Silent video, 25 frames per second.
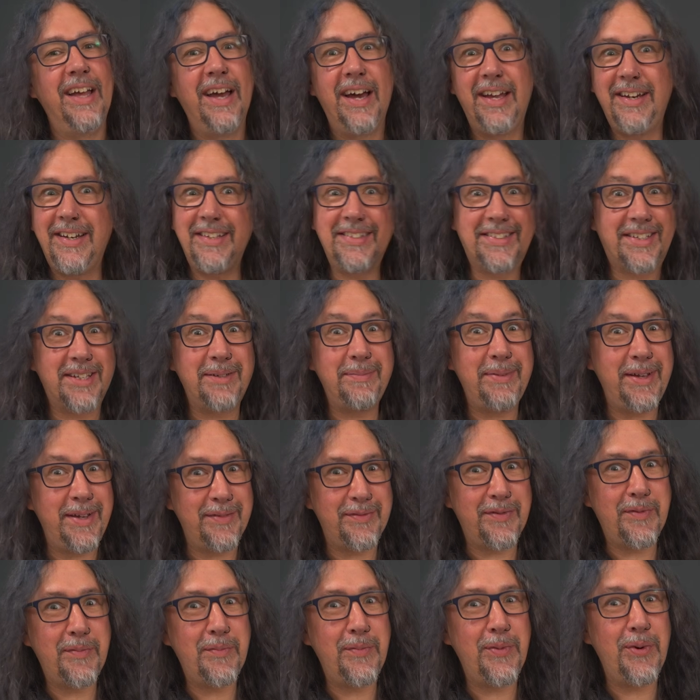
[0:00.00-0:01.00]
and there's going to be
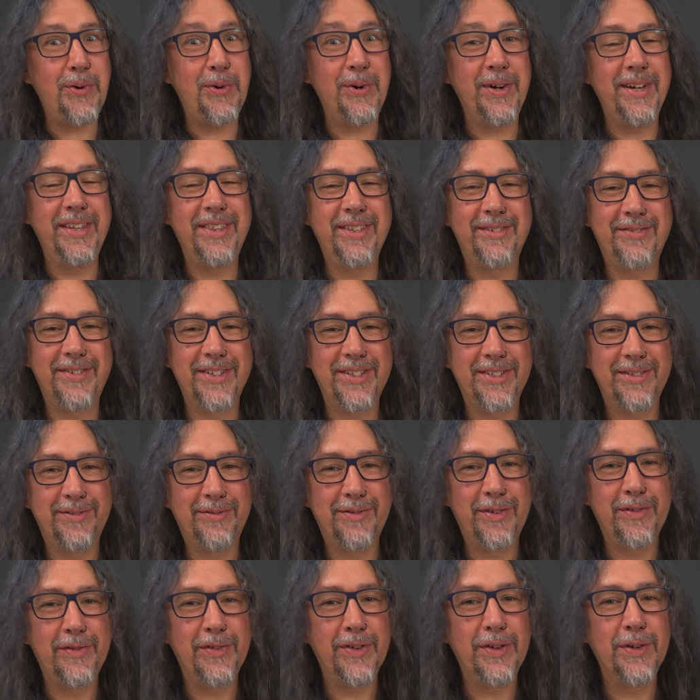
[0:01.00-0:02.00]
even more in the written
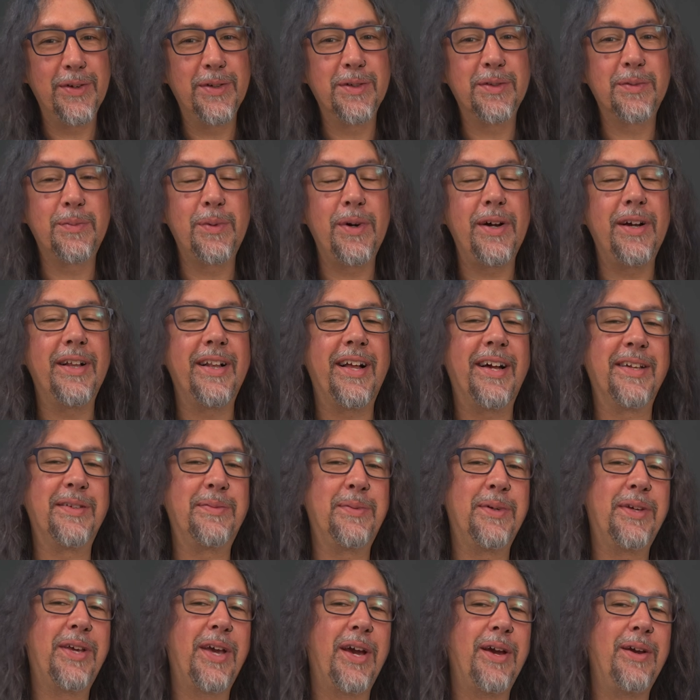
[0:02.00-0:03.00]
review as well as
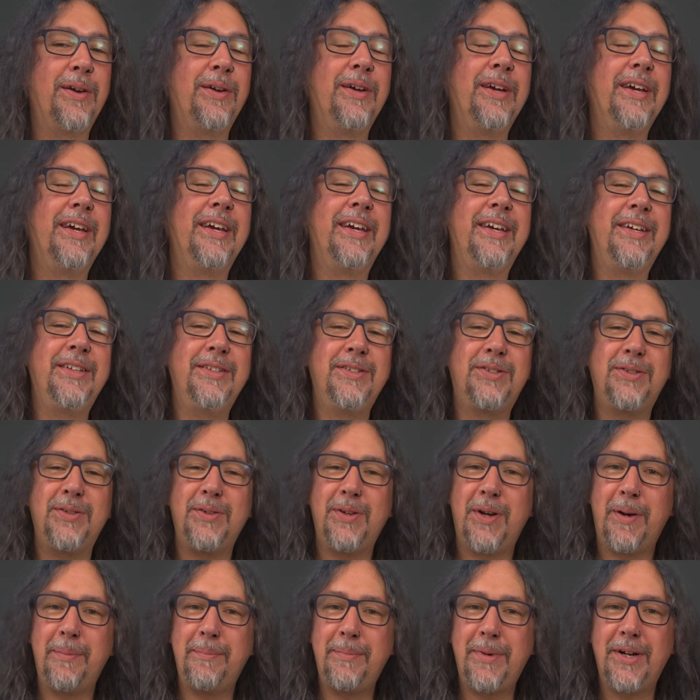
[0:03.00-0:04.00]
we go
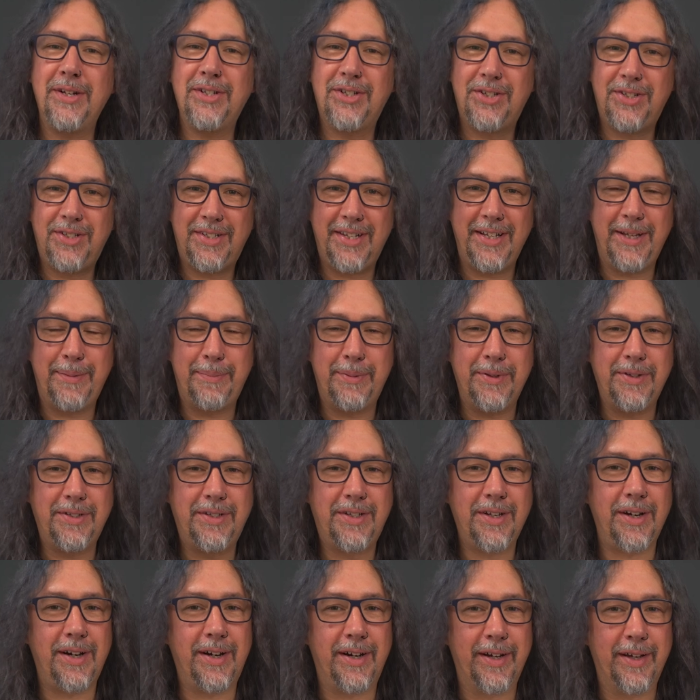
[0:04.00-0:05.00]
into a much deeper
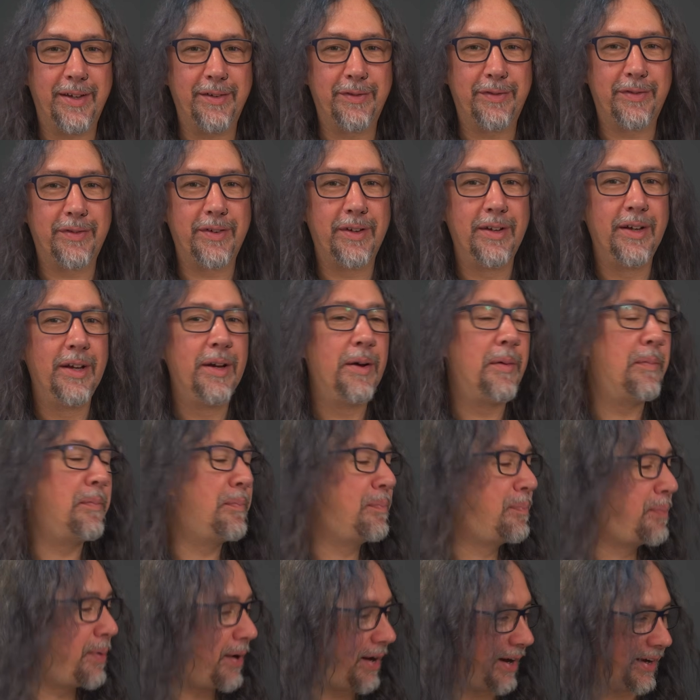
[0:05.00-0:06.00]
dive.
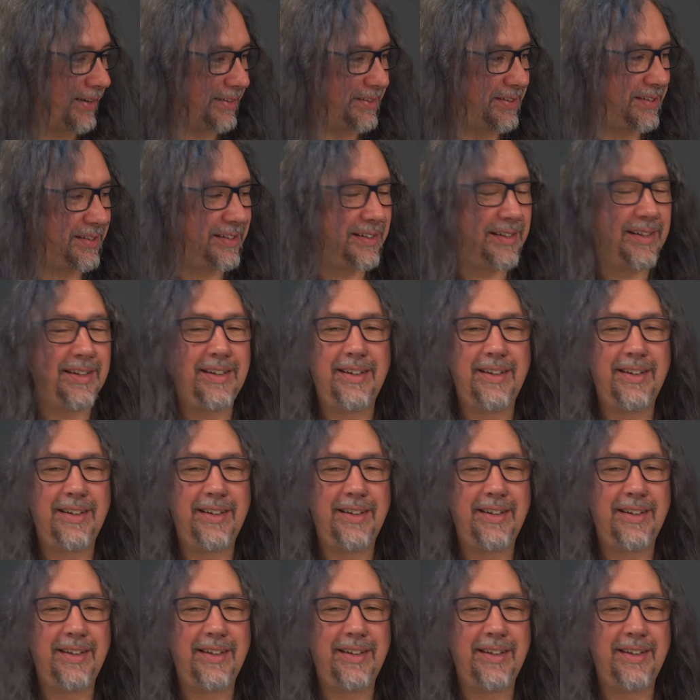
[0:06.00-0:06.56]
But